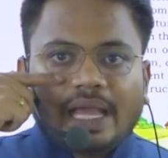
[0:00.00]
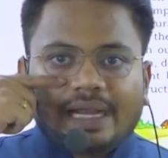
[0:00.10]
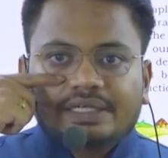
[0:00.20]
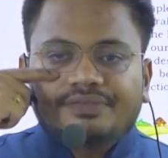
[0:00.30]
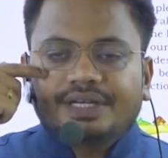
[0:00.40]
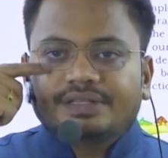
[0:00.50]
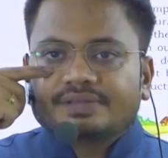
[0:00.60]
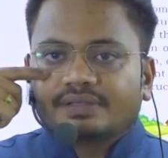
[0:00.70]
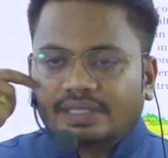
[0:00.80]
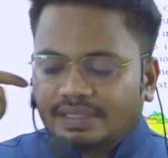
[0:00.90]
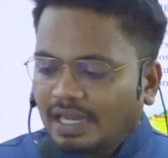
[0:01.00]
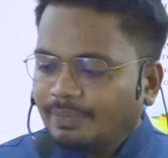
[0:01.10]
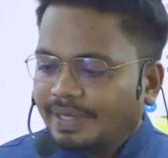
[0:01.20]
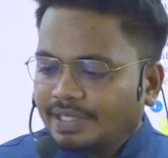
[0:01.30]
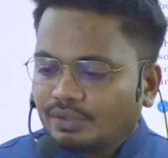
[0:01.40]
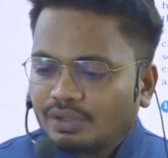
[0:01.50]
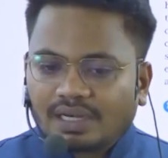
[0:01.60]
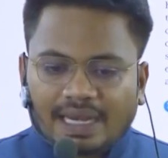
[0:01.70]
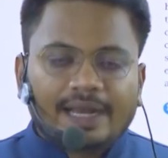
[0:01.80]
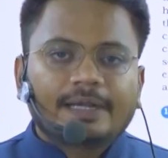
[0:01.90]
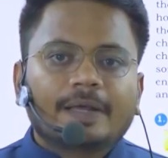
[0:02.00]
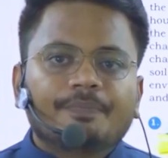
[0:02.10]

activities in that particular land